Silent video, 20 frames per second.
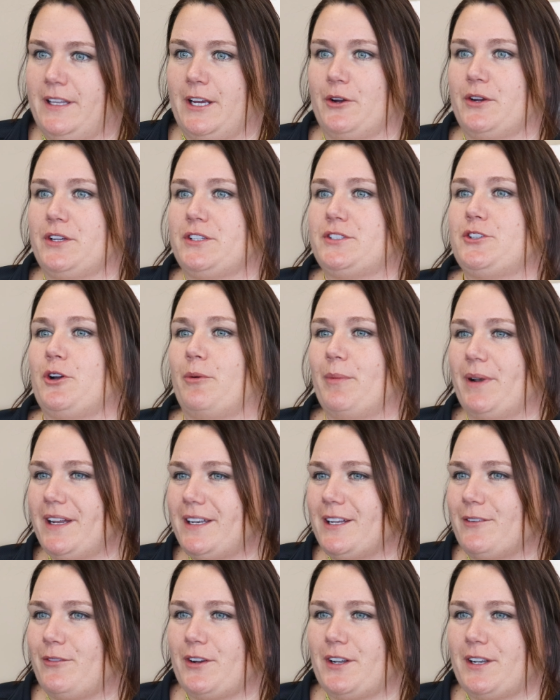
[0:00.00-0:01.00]
There are so
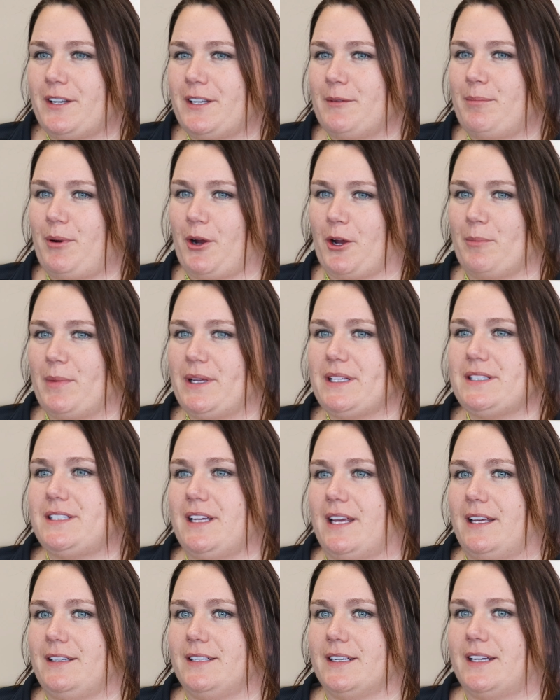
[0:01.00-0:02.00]
many different departments
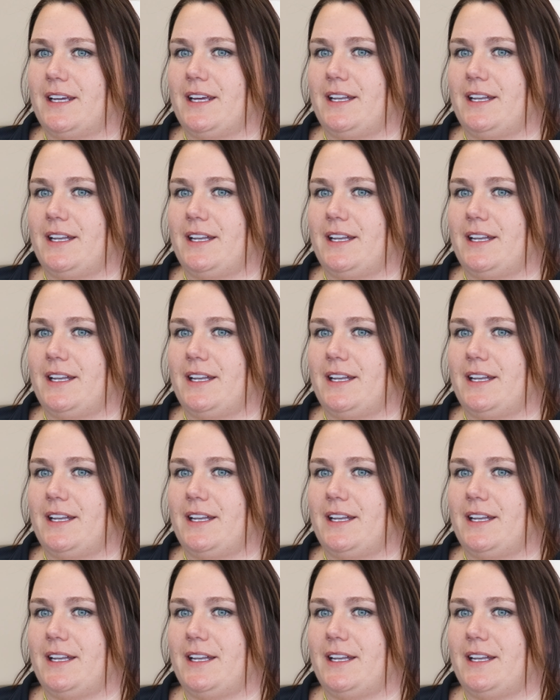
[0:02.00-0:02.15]
and the